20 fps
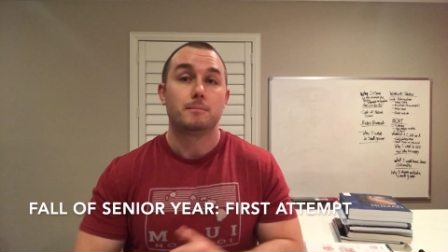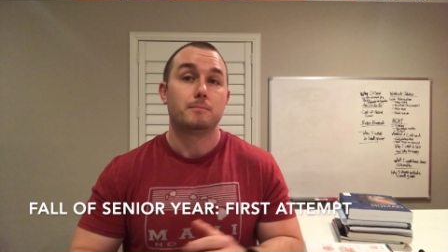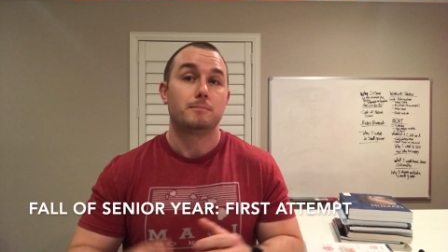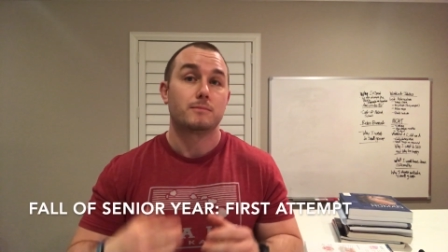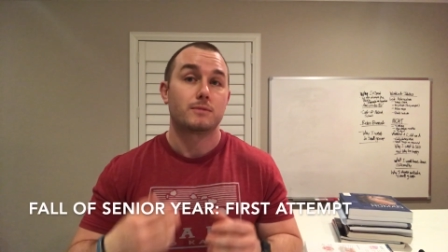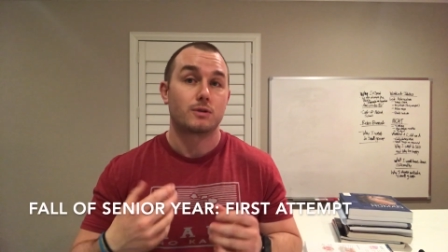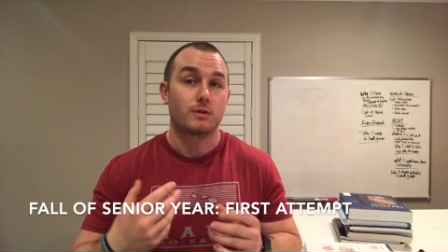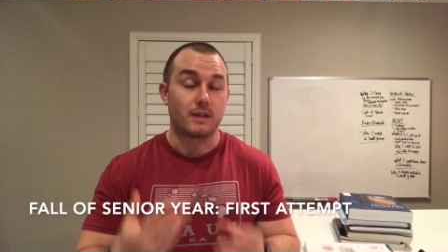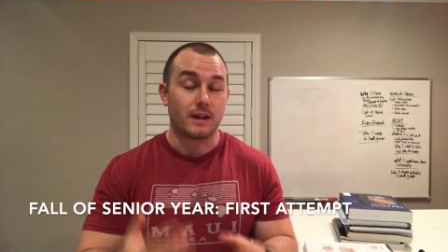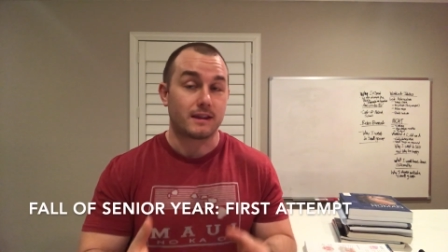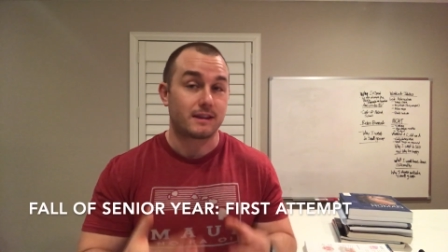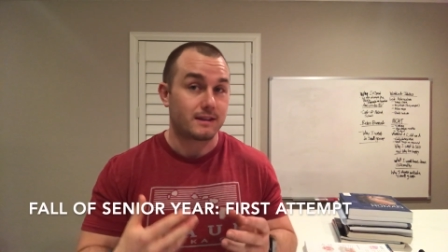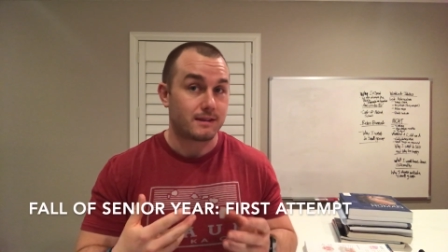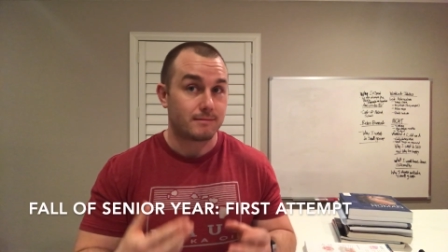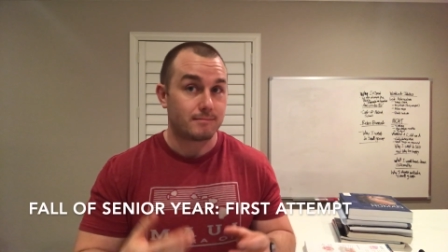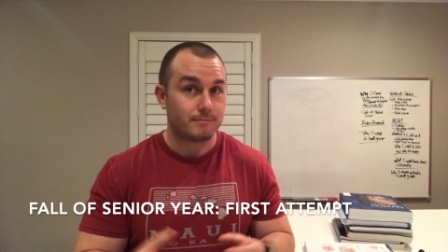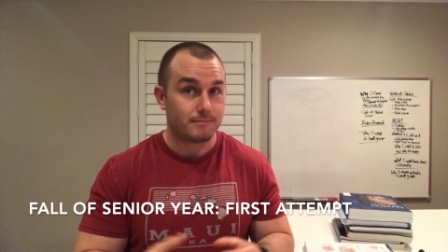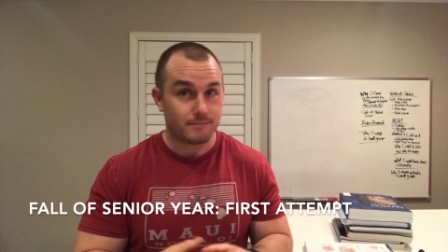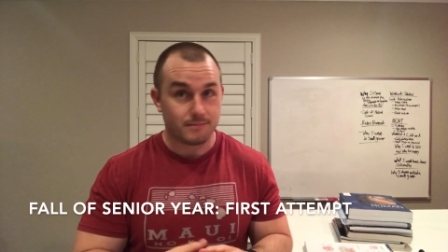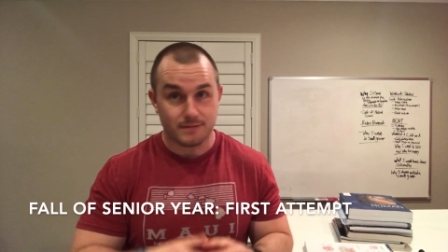so that
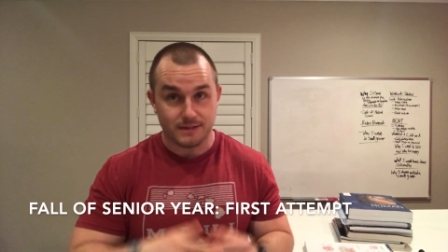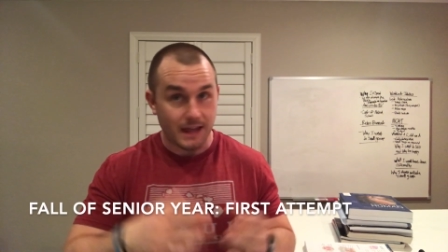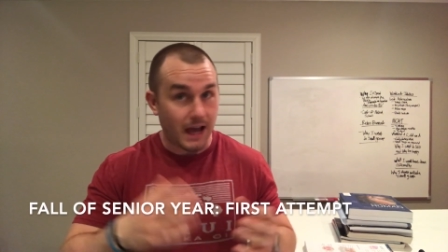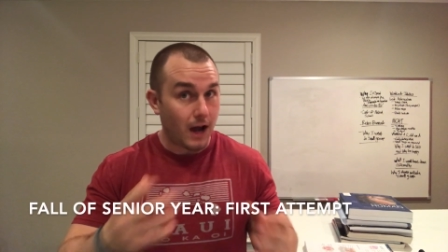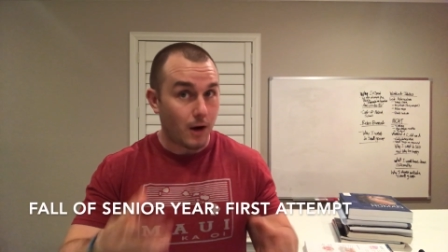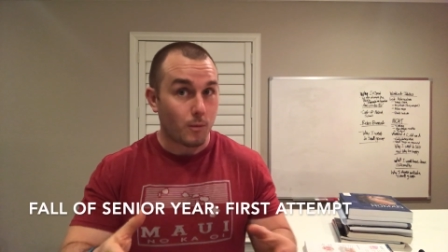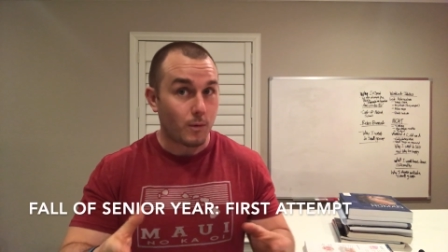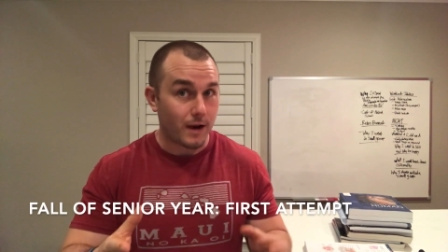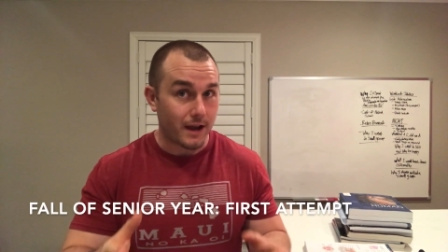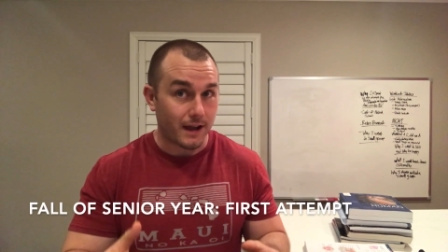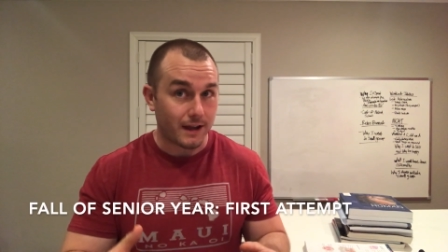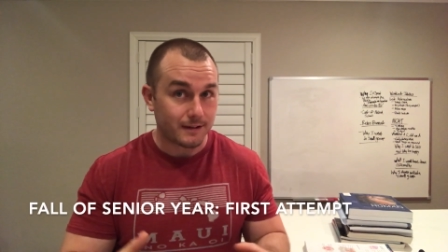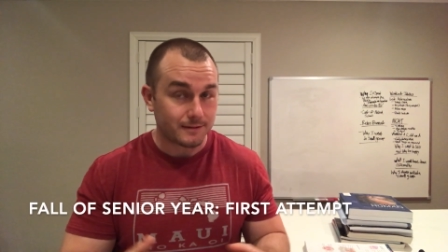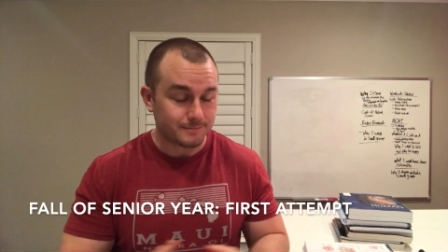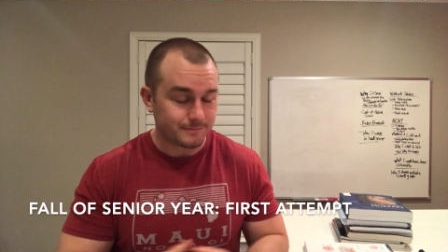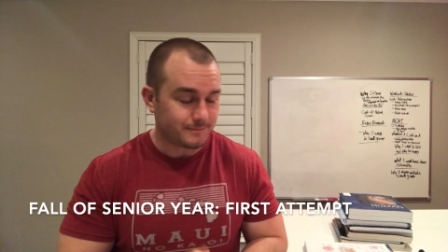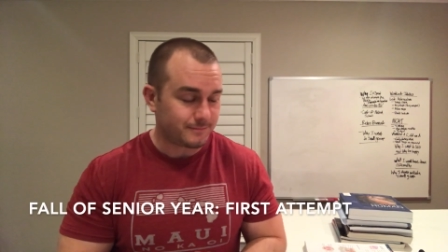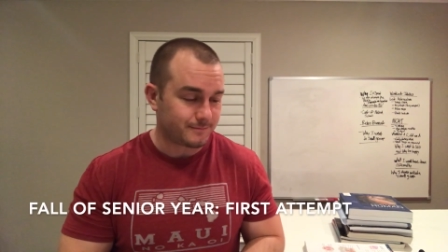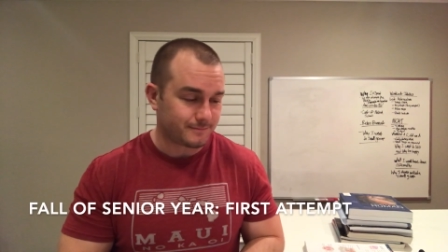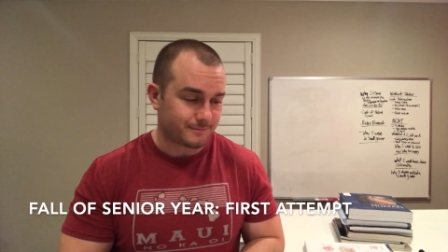that way
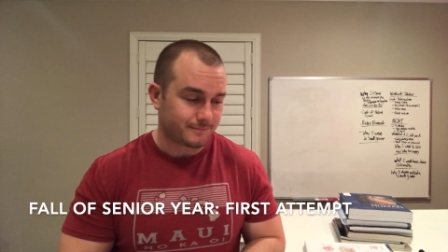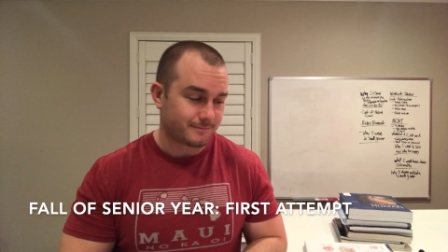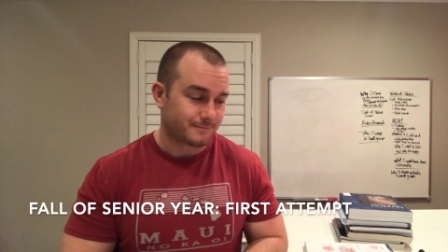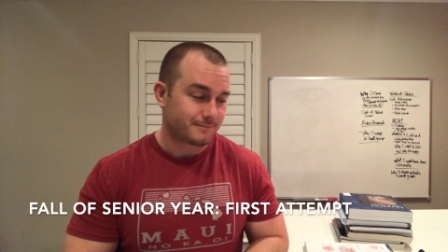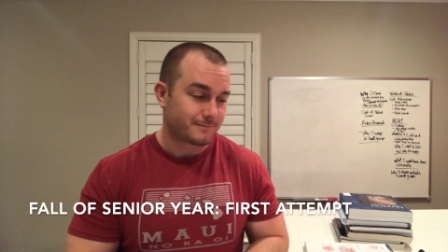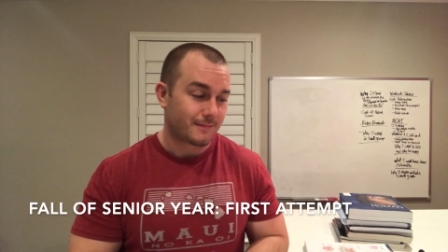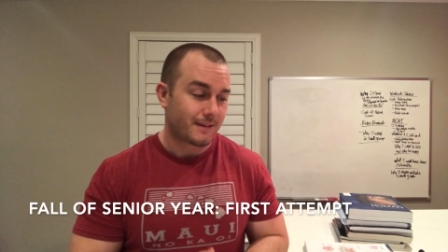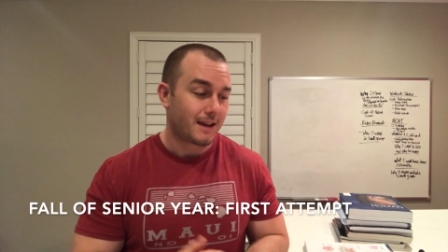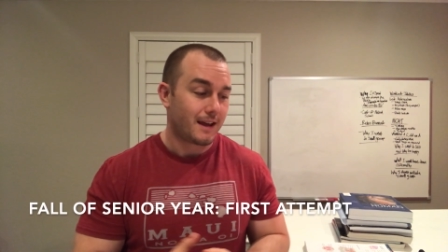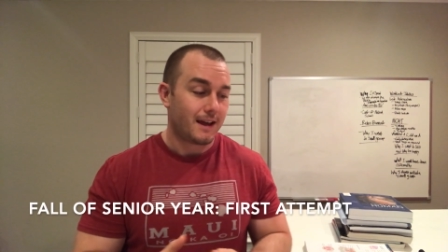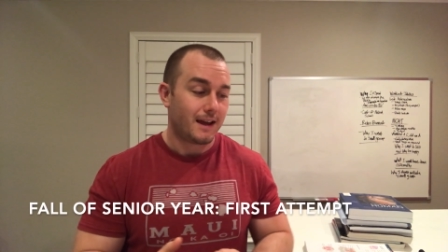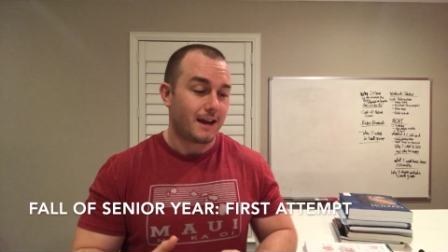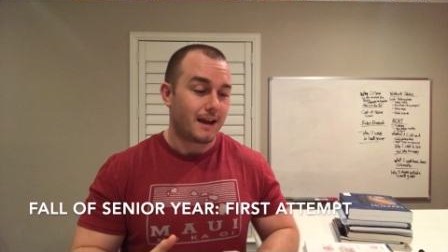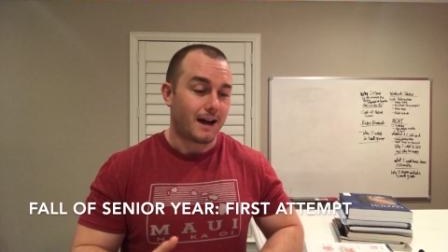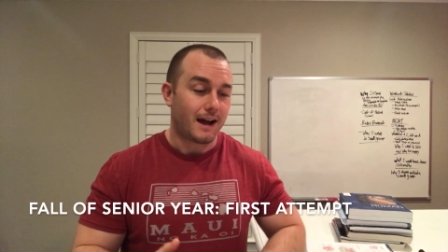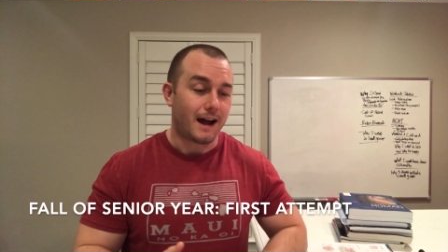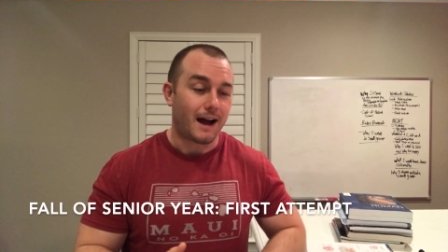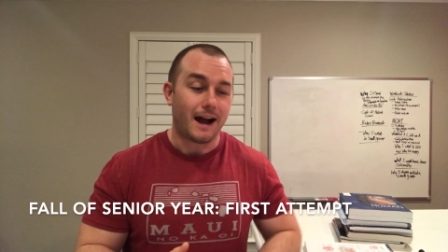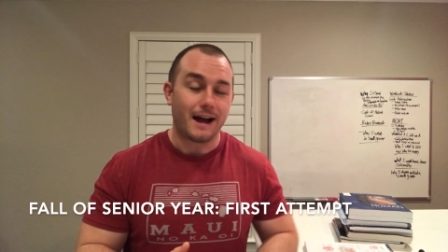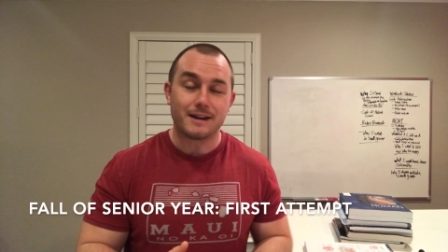
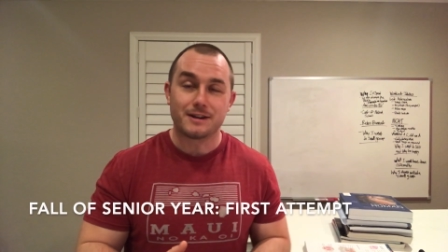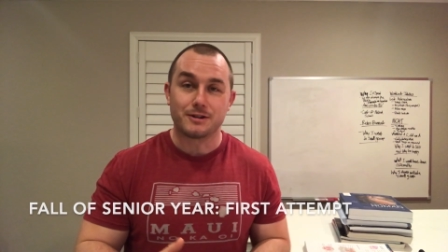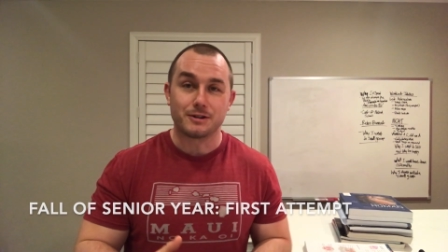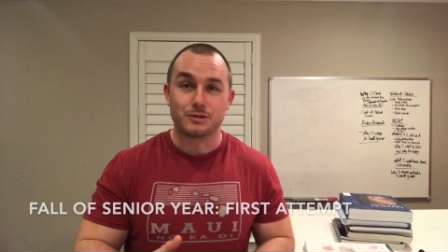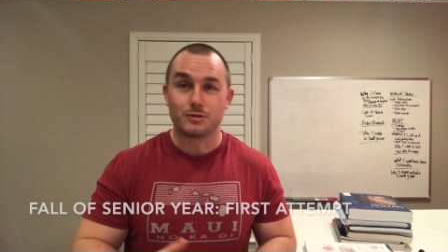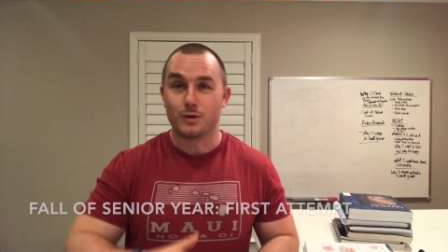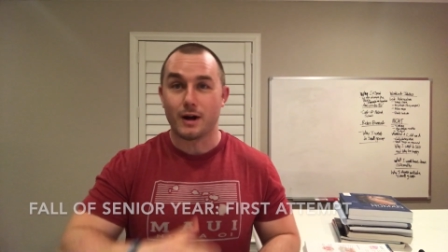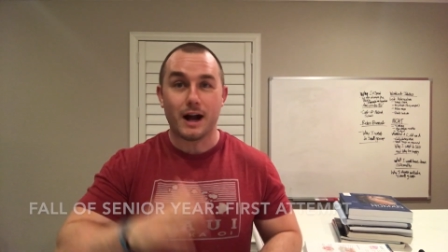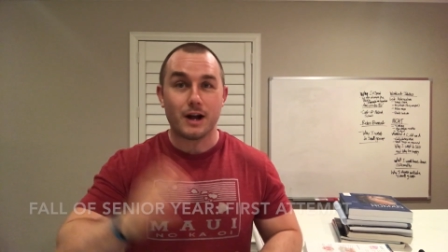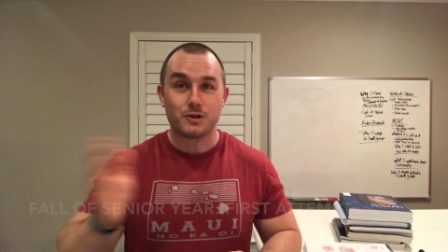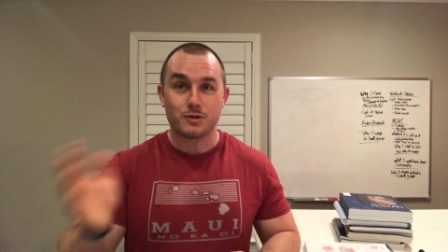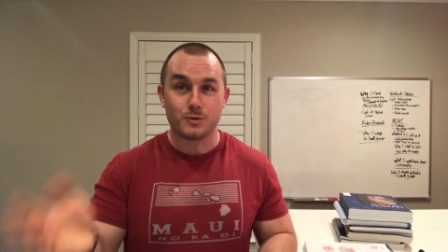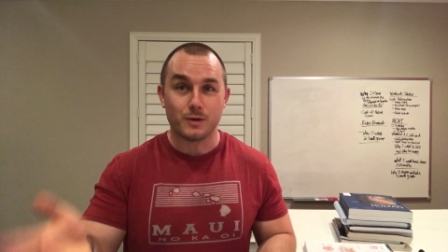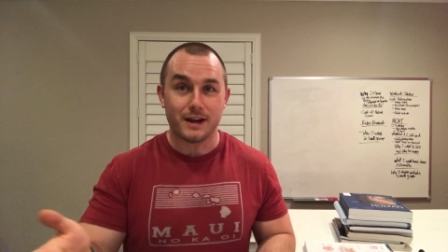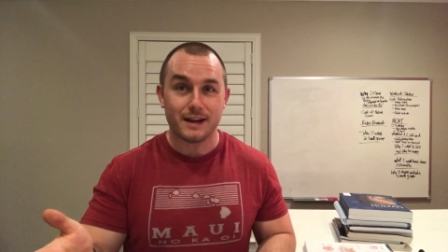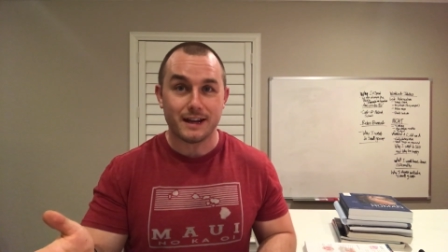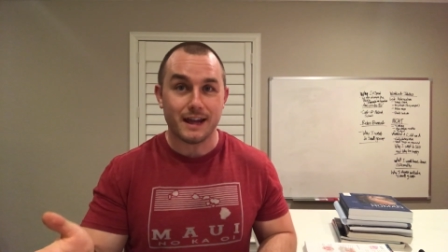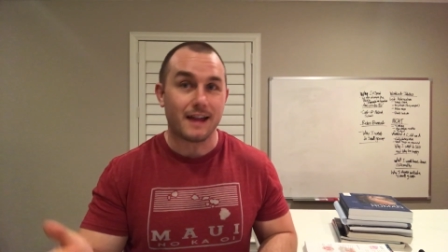I could graduate,